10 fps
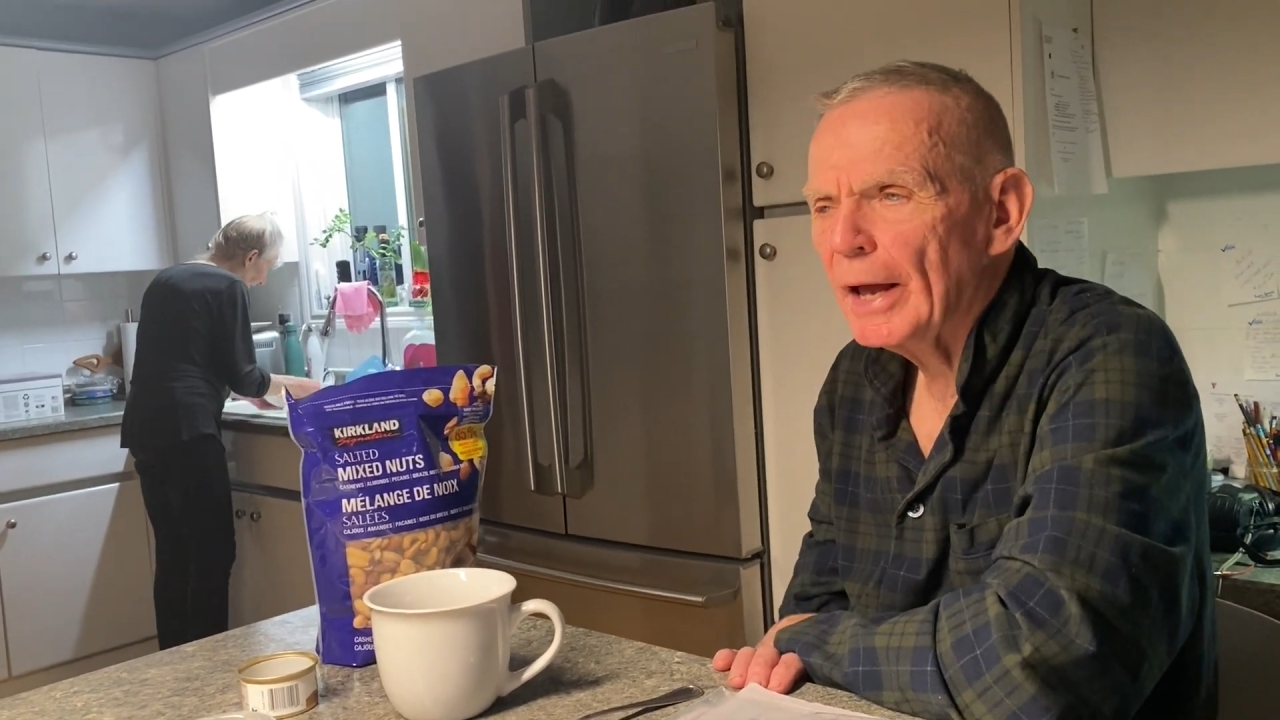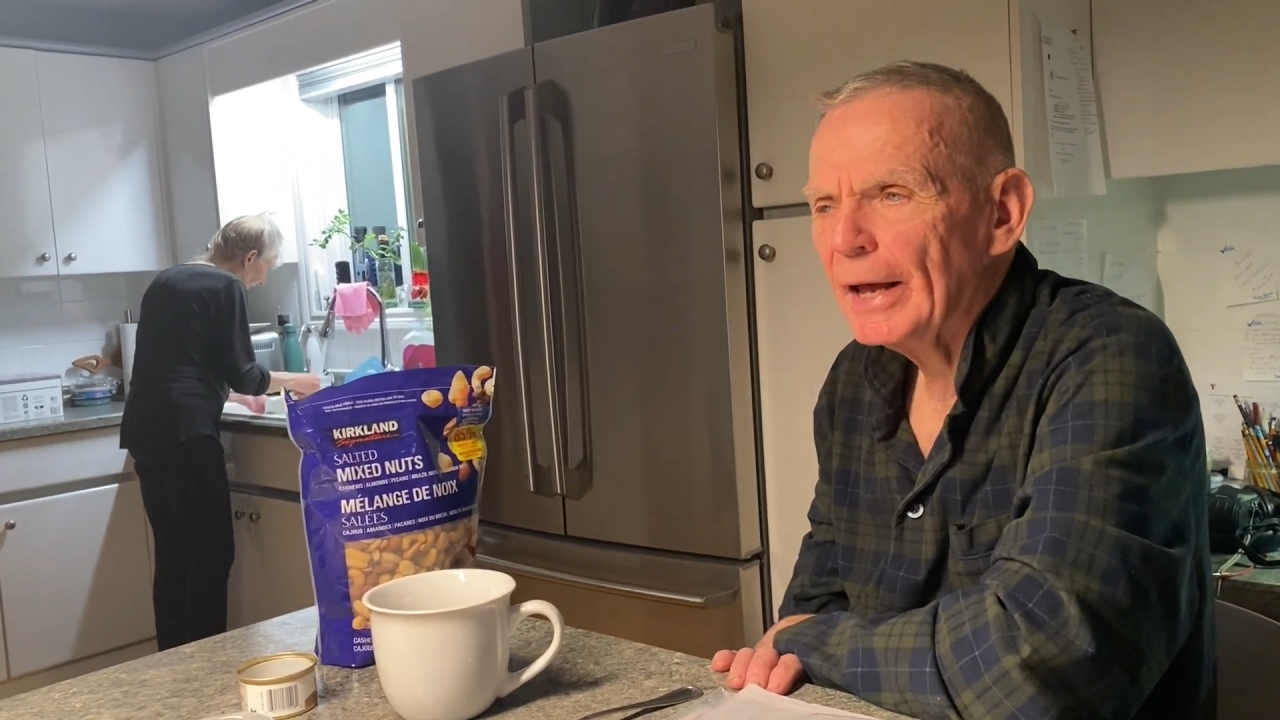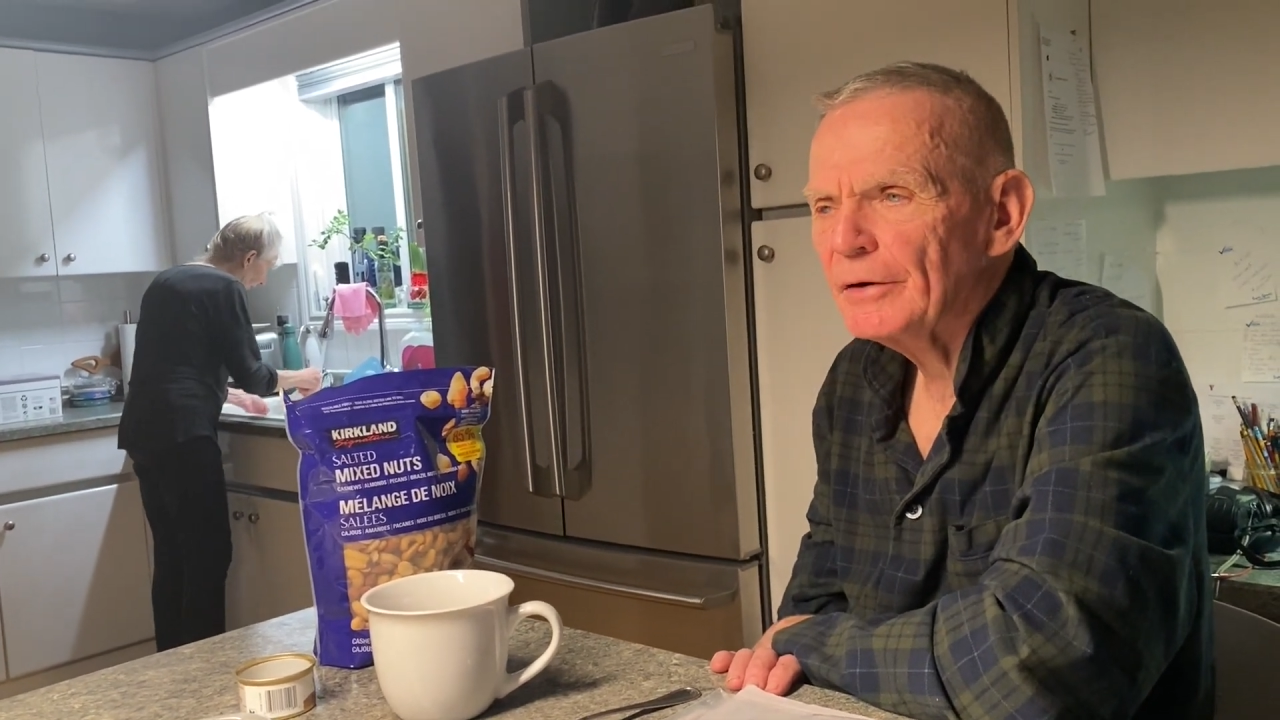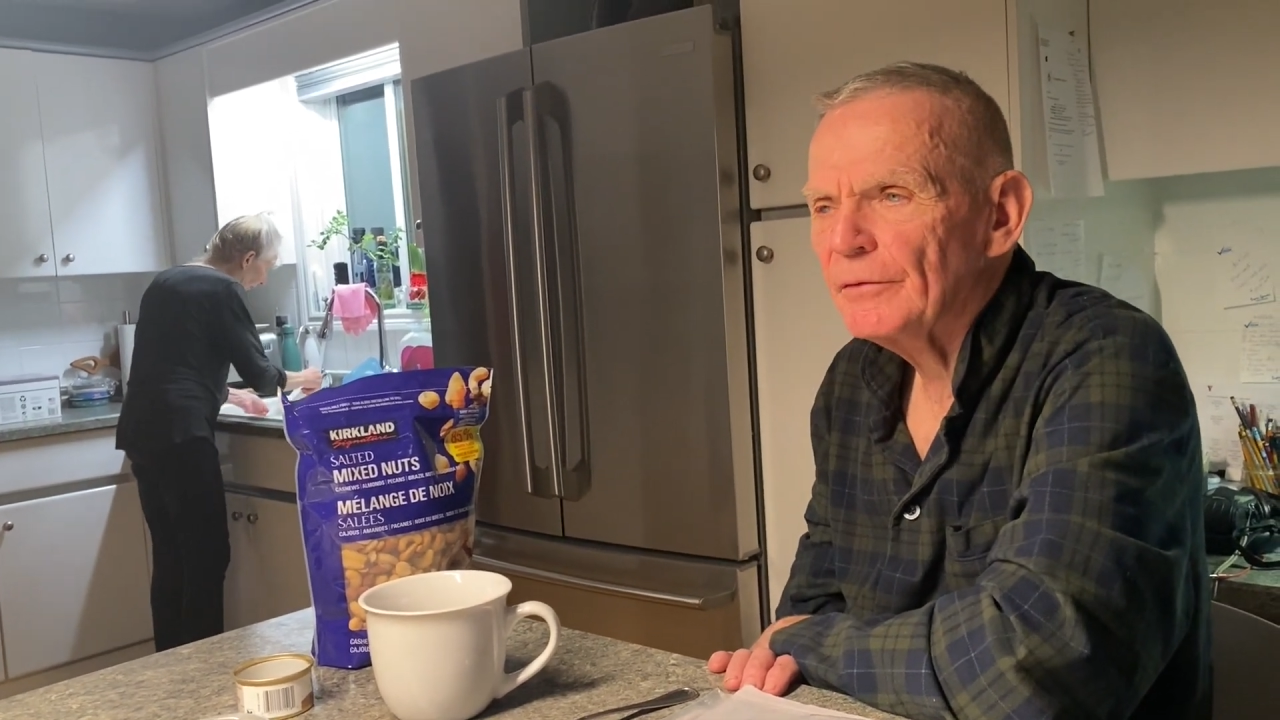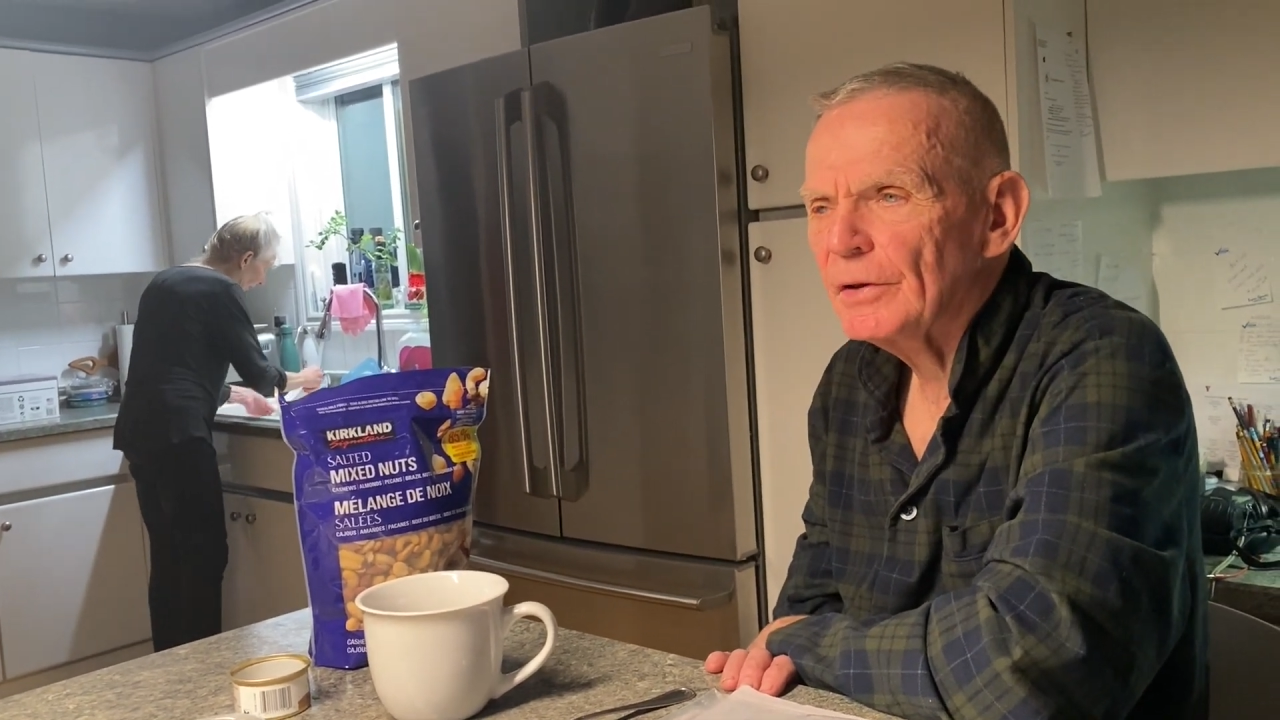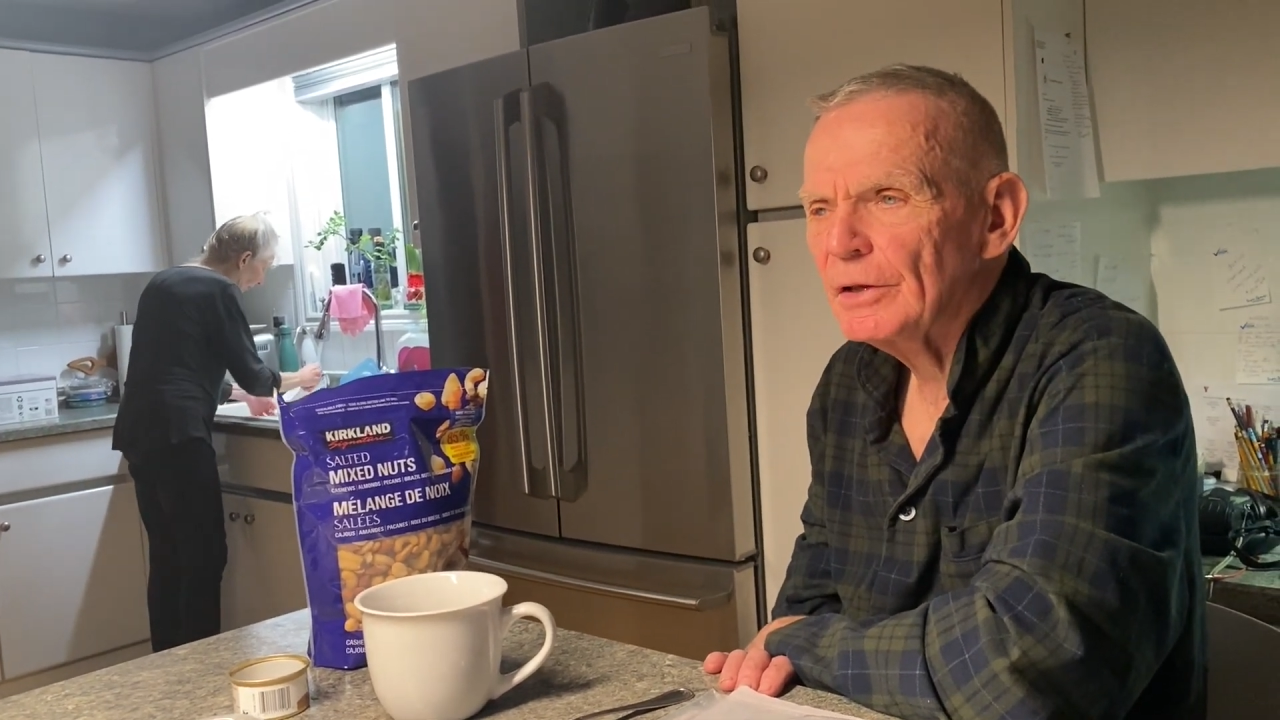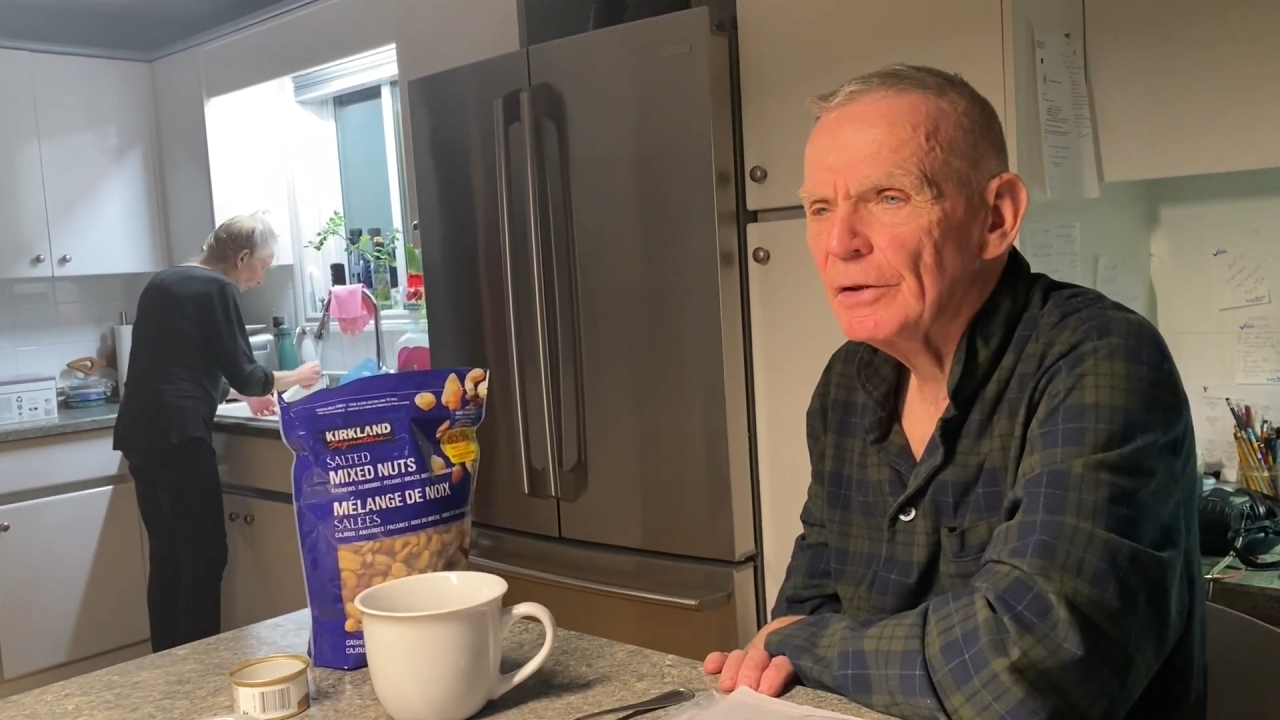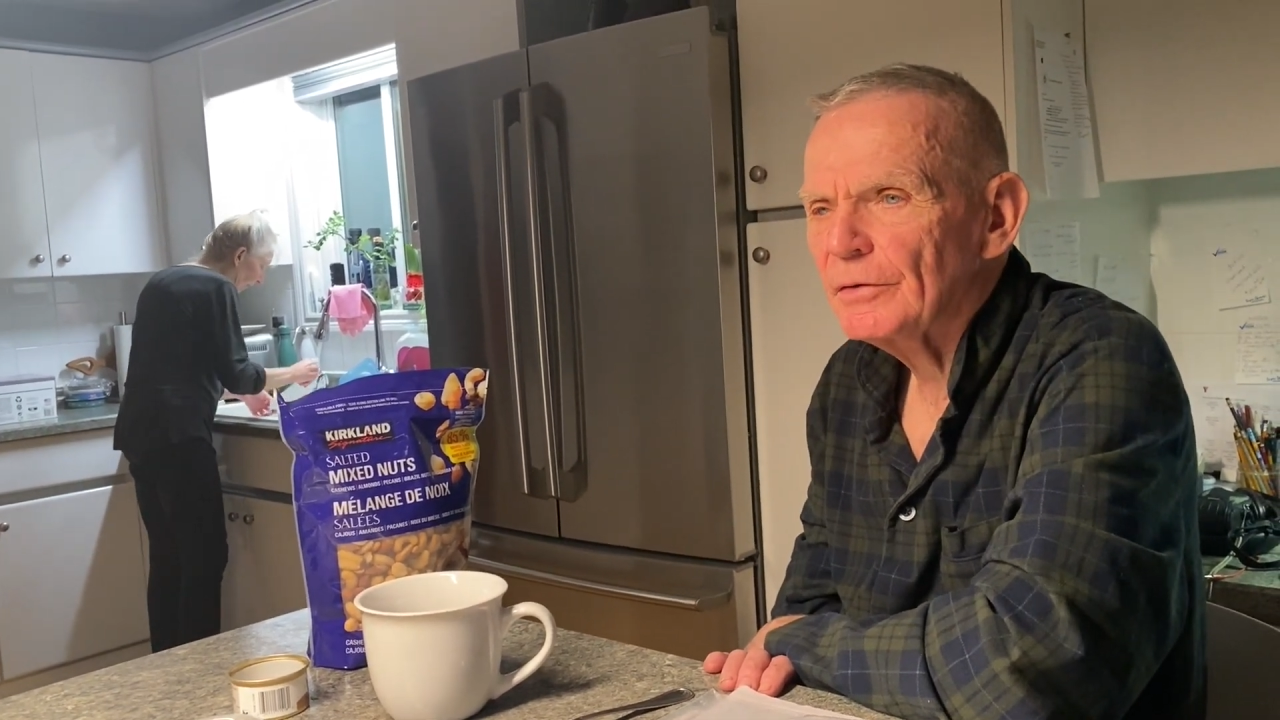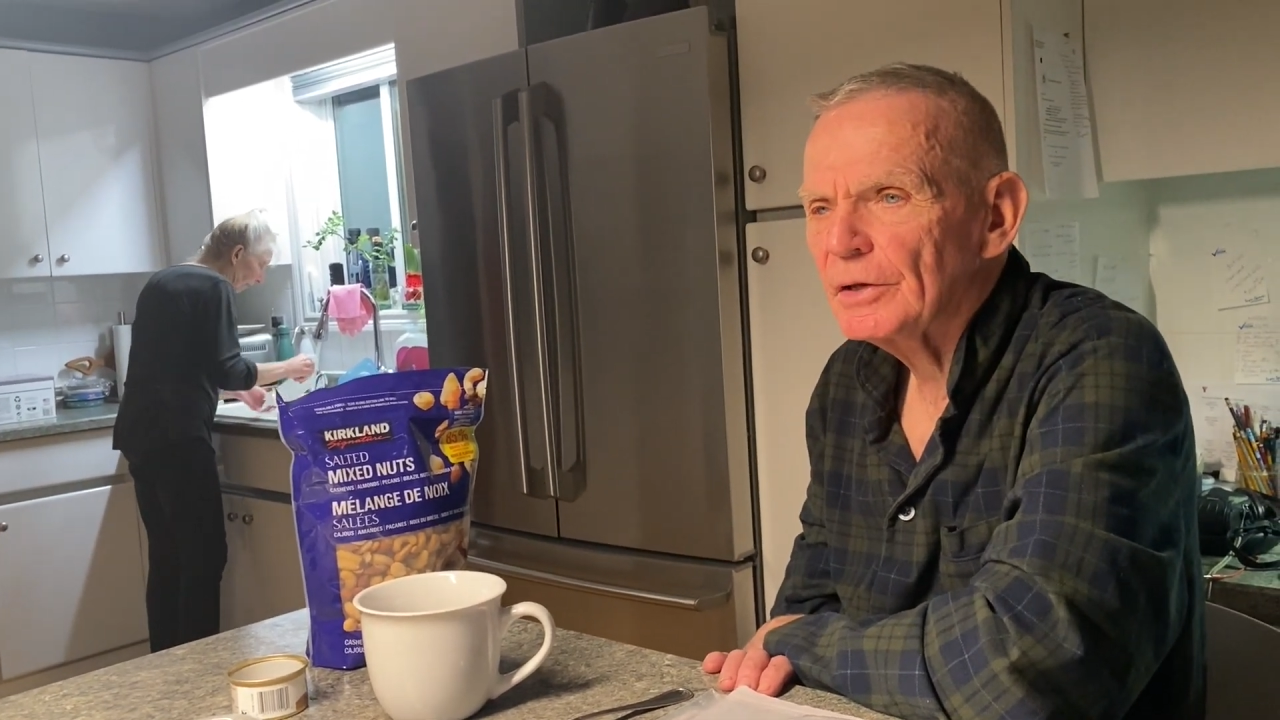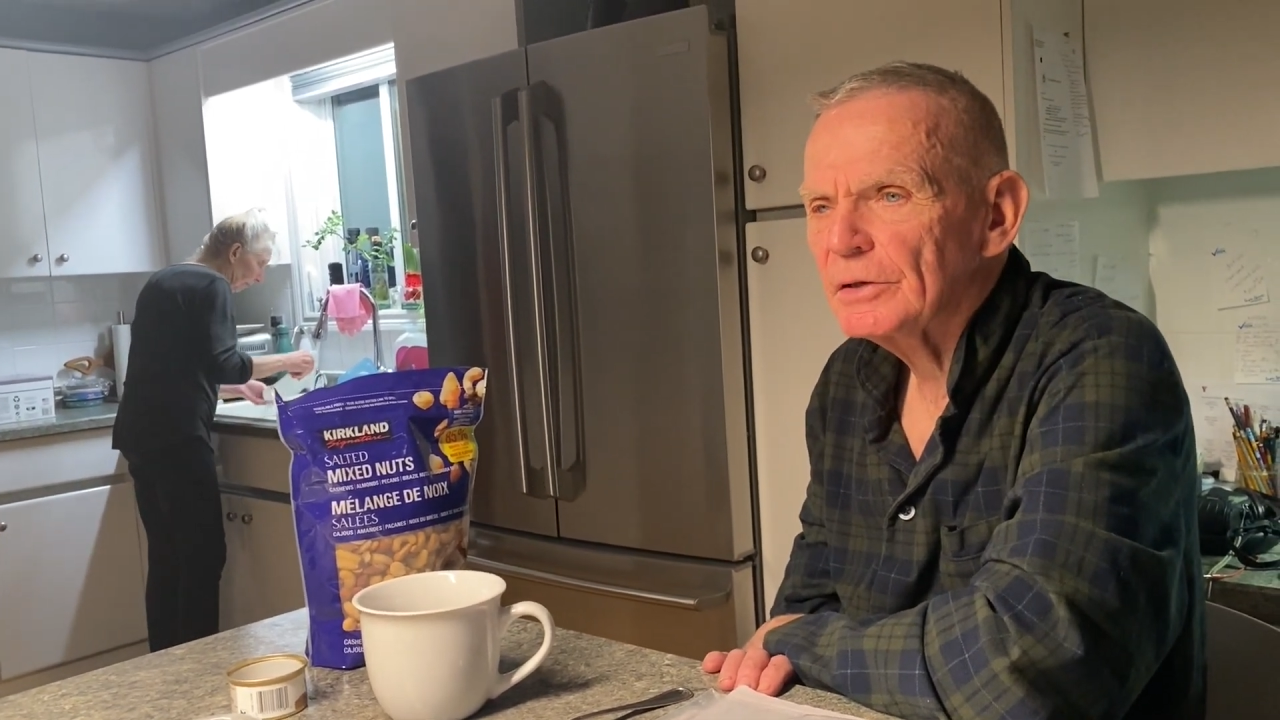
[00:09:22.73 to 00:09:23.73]
and
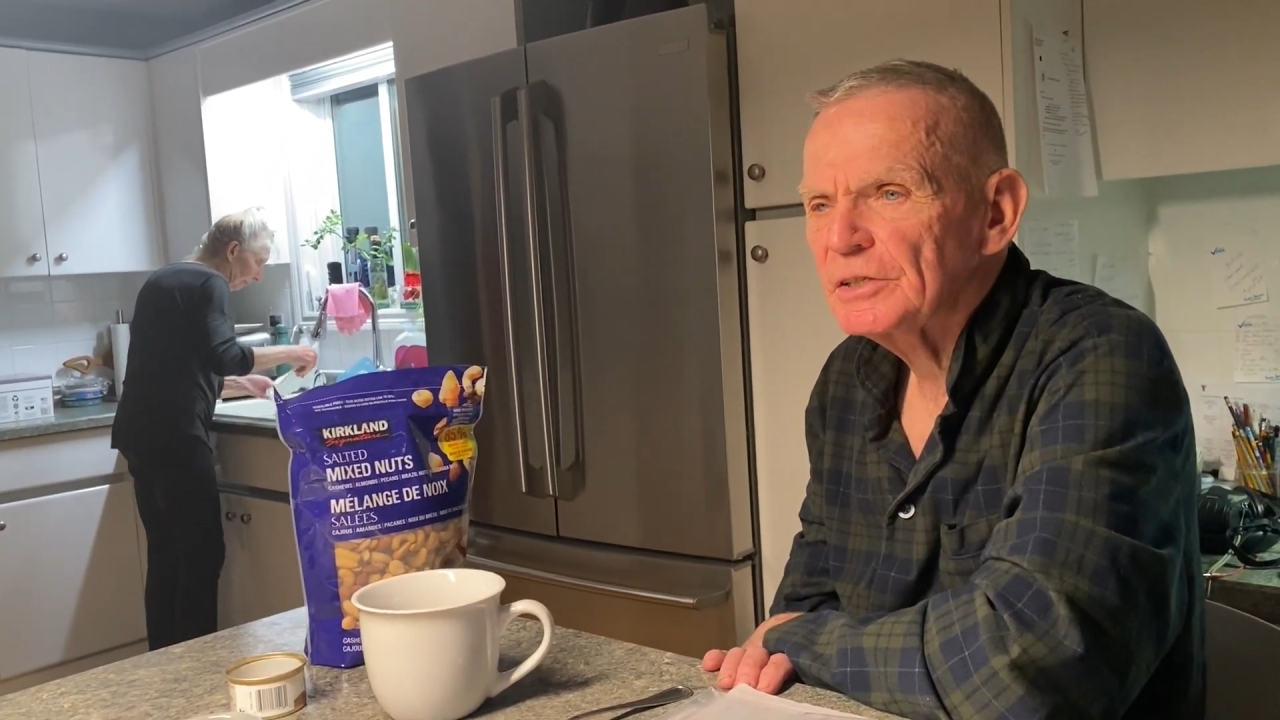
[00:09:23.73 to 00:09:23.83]
the